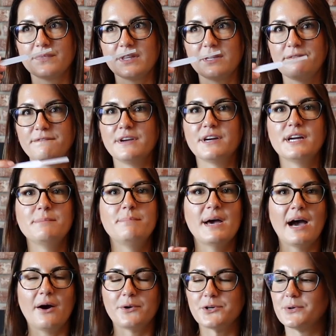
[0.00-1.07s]
Very
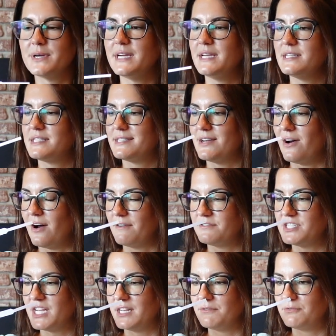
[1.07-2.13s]
powdery,
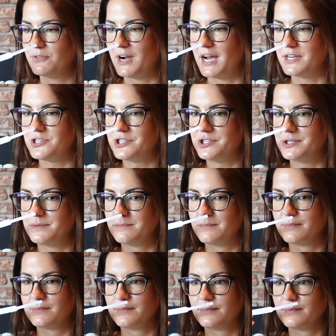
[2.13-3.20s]
soft, and fresh.
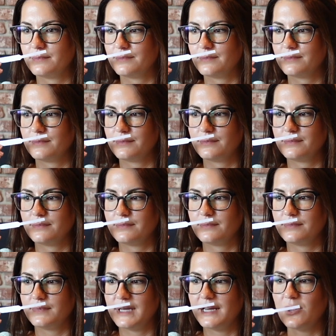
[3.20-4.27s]

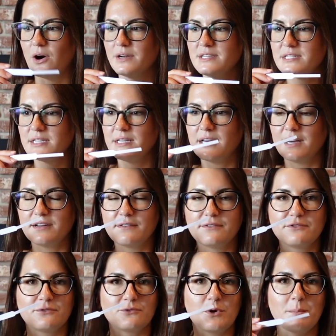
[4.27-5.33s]
It honestly kind
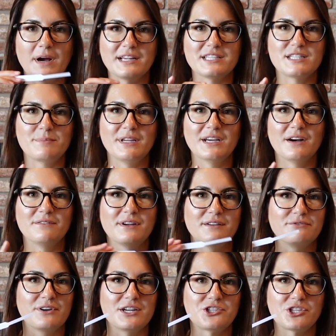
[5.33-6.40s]
of reminds me of a
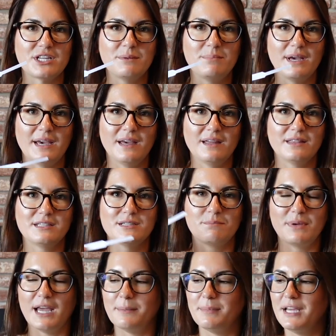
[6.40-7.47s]
freshly bathed
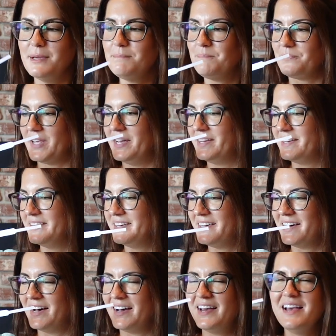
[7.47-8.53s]
baby.
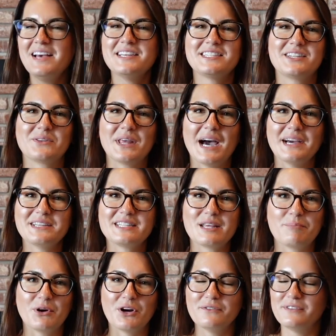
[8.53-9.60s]
So that is the
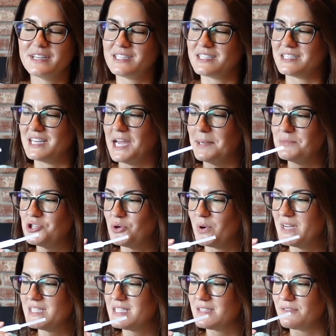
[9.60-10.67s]
perfect name
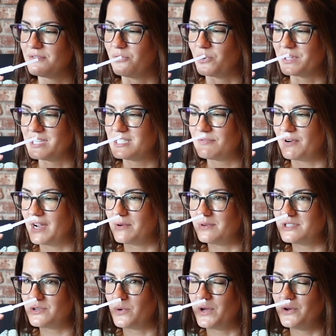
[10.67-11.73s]
choice for this
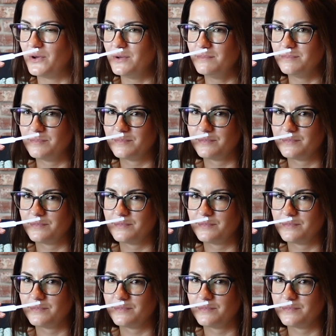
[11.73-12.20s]
fragrance oil.